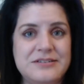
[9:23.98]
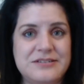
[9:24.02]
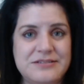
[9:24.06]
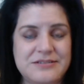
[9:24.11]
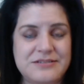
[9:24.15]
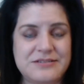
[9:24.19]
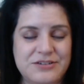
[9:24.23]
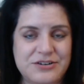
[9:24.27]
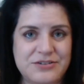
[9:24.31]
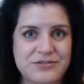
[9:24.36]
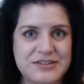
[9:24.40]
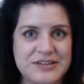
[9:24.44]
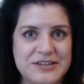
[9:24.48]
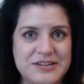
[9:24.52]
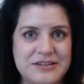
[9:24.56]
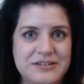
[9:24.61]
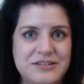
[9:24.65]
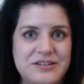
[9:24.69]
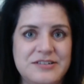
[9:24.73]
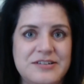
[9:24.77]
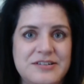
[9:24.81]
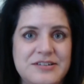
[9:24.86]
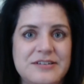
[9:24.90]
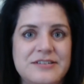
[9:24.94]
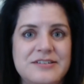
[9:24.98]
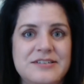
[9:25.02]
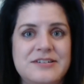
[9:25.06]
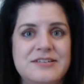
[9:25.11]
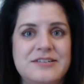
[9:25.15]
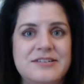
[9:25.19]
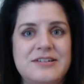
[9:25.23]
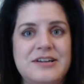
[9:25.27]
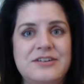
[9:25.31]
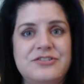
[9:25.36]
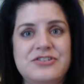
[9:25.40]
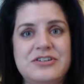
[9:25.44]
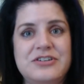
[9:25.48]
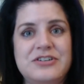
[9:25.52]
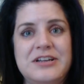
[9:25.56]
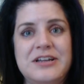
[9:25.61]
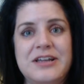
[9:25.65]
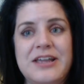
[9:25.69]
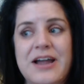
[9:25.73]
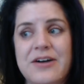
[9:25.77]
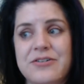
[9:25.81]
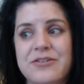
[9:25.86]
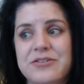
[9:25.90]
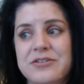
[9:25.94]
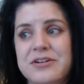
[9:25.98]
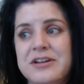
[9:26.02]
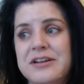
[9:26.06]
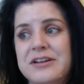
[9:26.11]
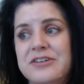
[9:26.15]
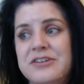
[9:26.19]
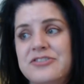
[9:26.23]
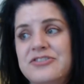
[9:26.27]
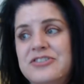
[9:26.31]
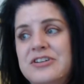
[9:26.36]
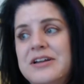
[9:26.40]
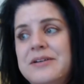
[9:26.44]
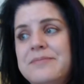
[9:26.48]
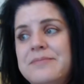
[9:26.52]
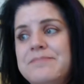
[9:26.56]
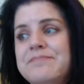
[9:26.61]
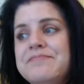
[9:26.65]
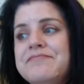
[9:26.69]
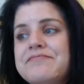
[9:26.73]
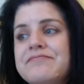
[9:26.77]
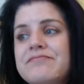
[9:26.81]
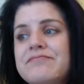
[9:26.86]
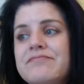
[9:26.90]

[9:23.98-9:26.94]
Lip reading: using desensitization and counter conditioning.